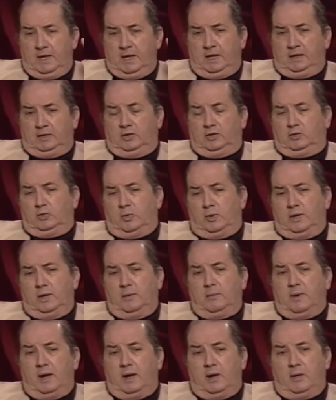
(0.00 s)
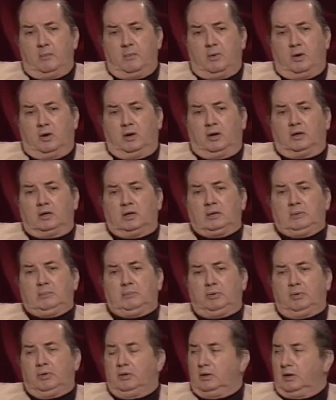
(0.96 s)
At the 20-mile mark,
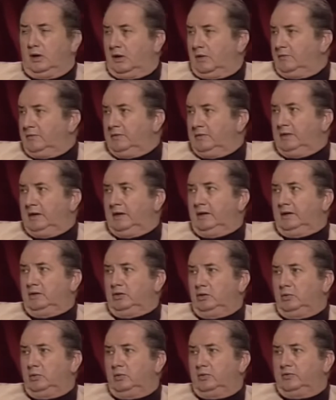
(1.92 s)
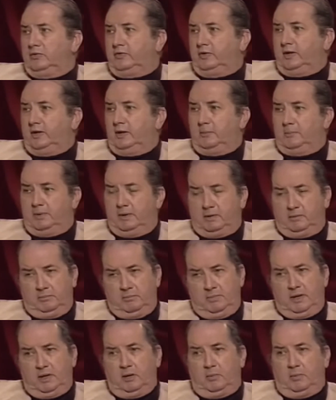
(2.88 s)
pull off and you will see a big
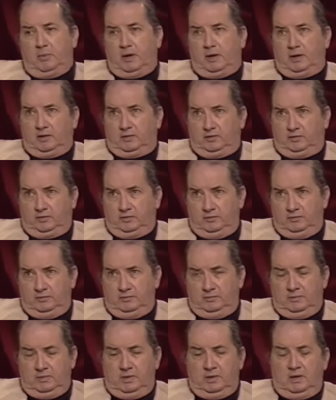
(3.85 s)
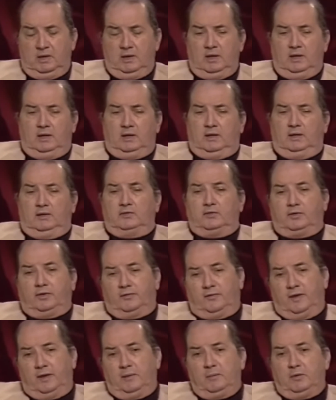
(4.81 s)
mailbox. And that's the
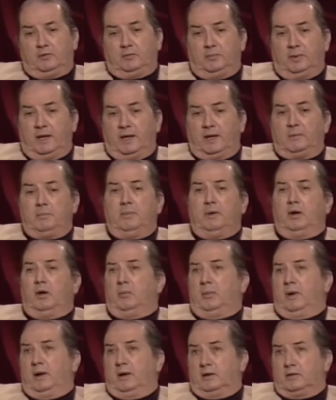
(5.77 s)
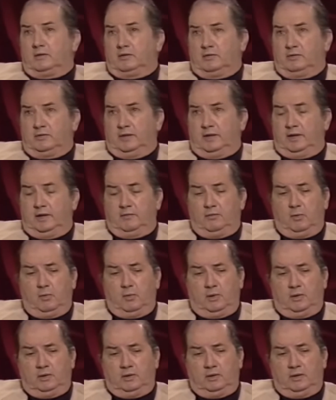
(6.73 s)
famous black mailbox that
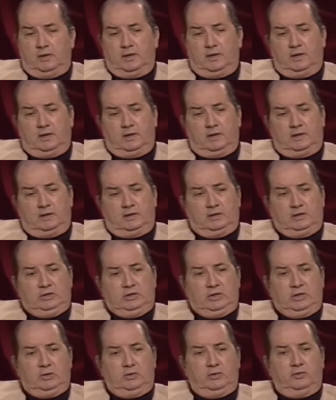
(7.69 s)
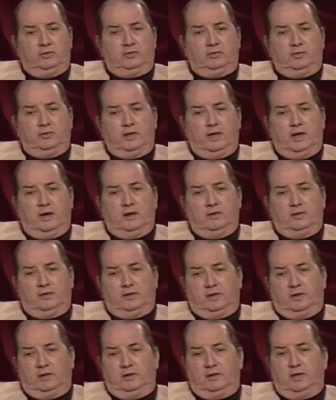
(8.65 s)
everyone knows out
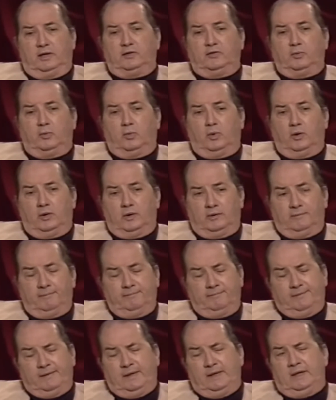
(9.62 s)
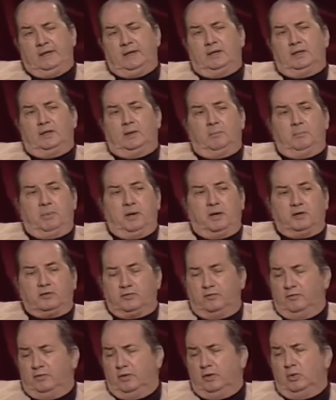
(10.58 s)
there. That's where the best
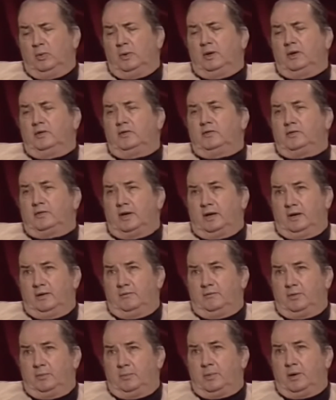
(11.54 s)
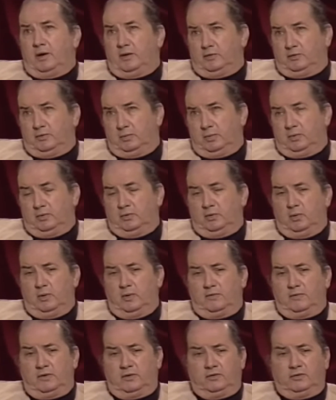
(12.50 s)
viewing site for possible
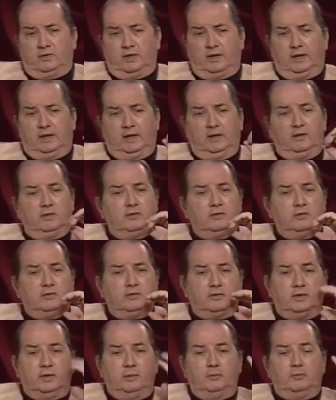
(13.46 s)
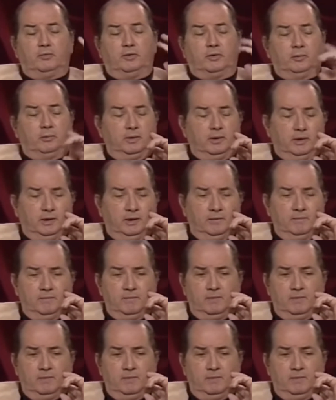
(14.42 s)
UFO sightings seems to be.